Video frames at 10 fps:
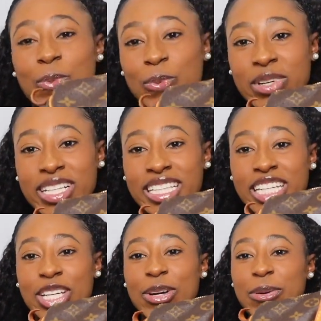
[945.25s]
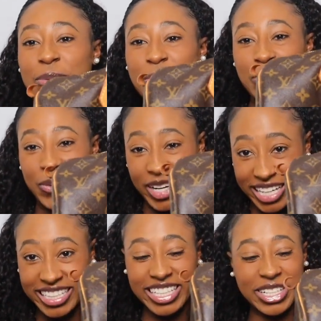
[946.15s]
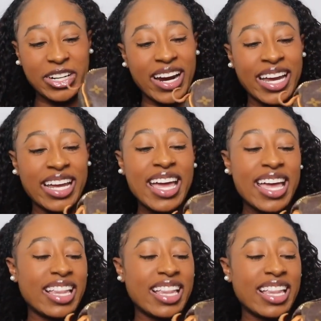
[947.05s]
really really great